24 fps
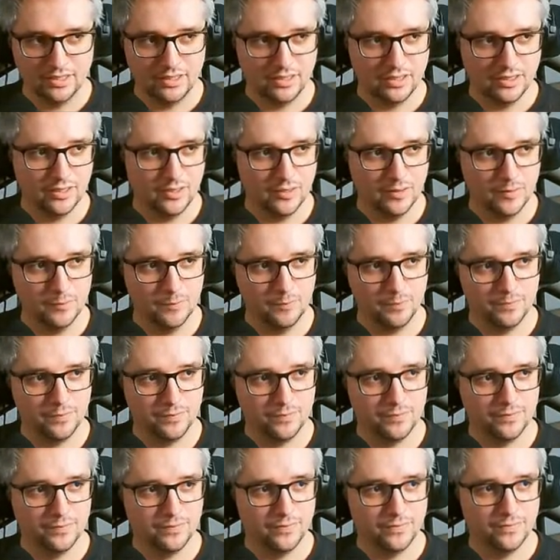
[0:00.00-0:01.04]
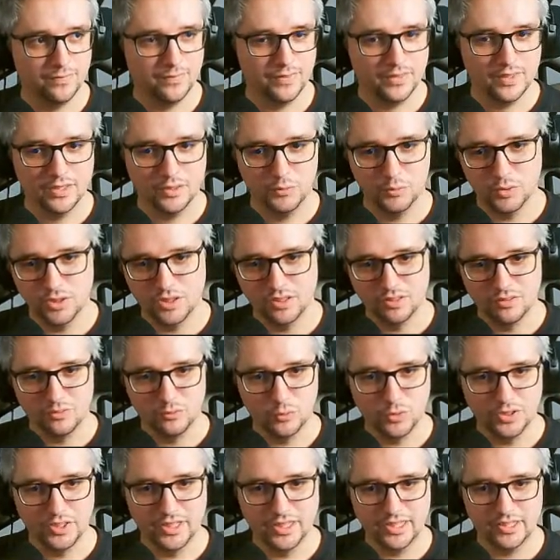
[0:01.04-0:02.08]
Um, well,
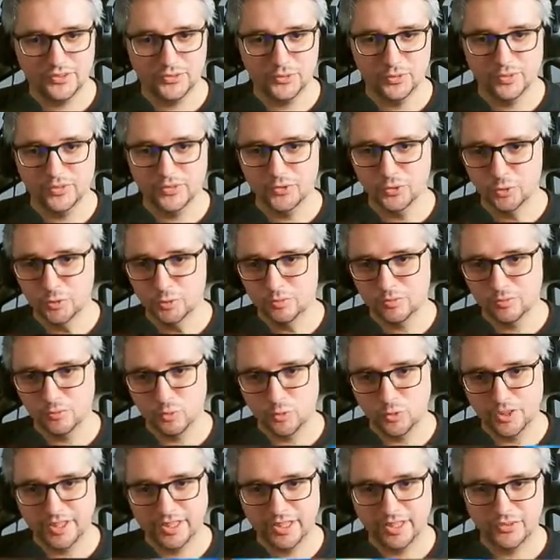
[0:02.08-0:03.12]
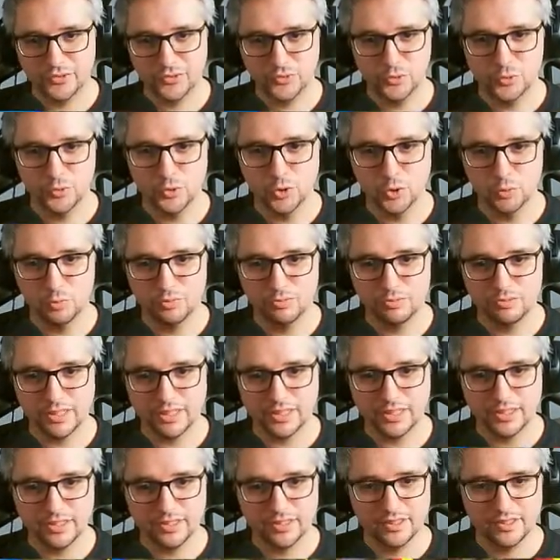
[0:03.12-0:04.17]
one has to assume, one has to hope,
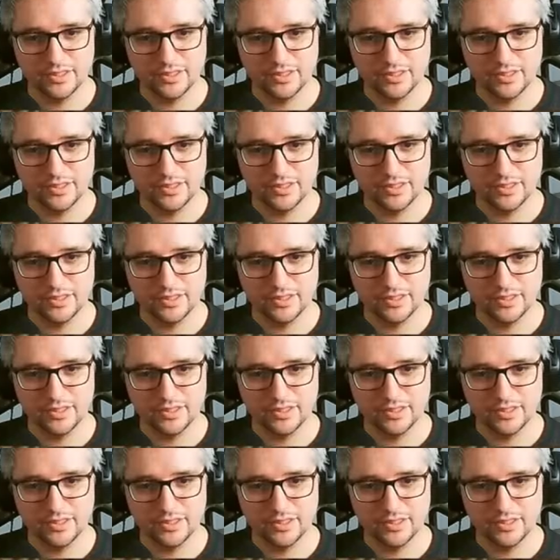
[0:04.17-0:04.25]
like...